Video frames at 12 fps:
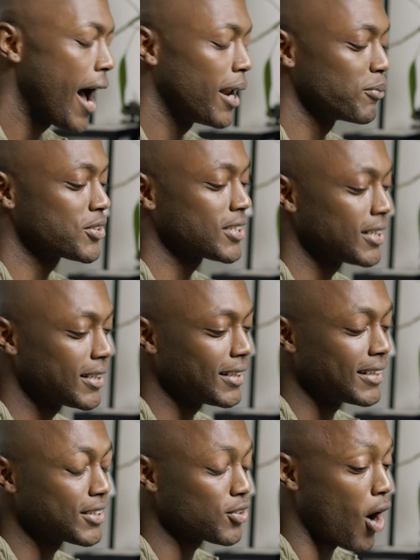And I'm
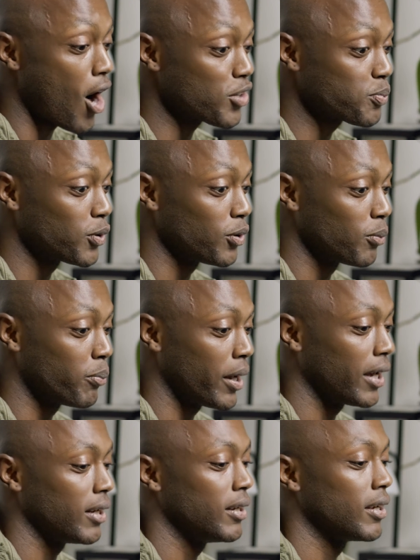sitting in this hospital
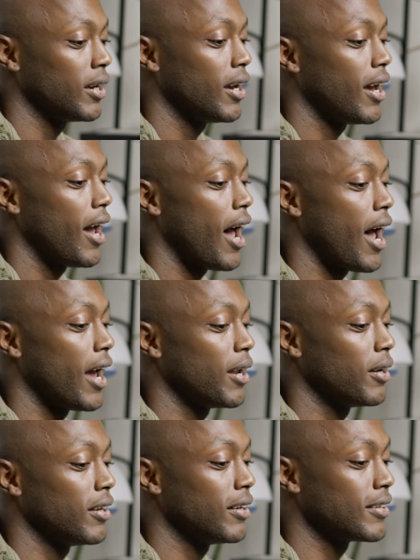bed,
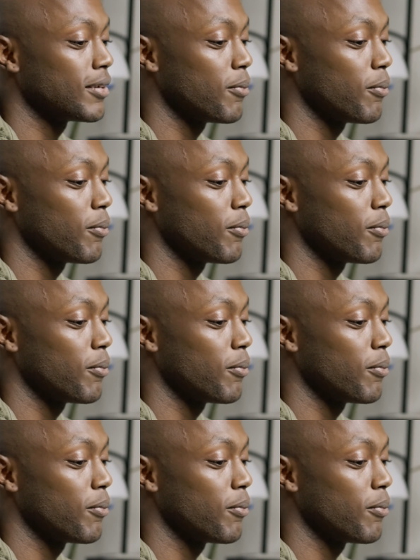and